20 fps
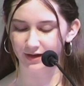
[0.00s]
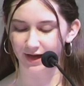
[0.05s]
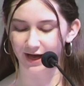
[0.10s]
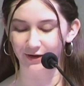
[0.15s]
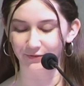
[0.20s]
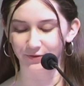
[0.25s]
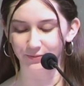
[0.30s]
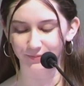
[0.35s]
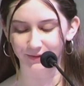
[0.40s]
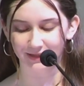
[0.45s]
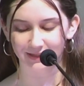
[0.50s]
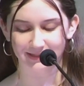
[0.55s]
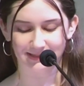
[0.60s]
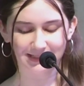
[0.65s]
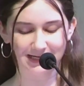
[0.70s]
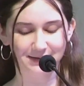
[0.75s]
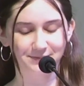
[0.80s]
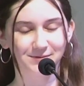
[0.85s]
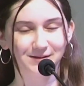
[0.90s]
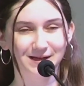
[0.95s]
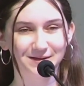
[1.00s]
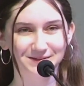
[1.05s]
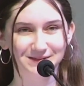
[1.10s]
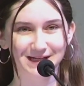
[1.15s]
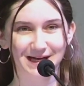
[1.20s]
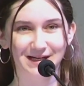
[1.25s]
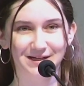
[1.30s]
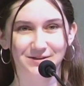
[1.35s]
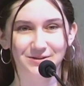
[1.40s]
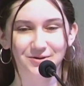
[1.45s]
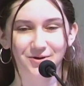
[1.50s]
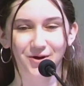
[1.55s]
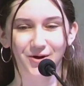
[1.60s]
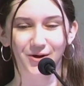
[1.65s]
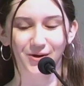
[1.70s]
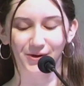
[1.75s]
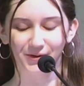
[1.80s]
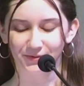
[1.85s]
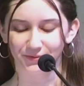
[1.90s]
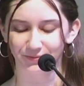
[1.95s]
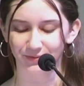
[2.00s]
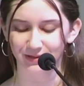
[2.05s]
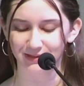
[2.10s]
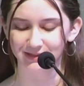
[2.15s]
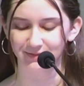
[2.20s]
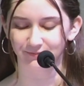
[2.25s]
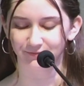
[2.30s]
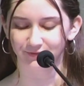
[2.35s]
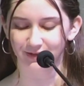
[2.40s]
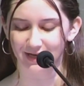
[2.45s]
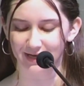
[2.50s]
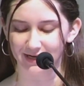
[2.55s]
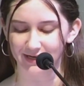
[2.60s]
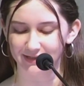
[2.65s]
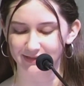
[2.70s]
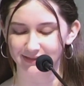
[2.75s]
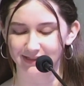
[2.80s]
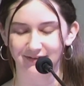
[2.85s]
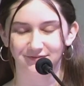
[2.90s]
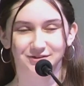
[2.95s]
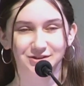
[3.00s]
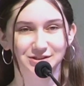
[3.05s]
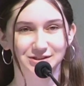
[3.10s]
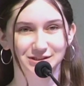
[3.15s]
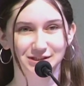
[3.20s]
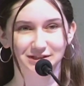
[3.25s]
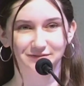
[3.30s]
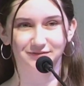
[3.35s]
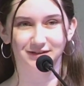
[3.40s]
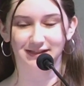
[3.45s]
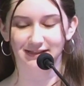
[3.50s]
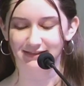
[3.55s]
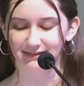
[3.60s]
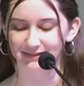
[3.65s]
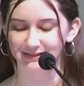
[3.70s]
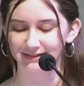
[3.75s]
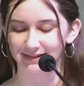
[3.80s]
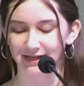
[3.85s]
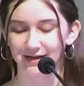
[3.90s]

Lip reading: I will be at a table outside in the hall with some flyers after service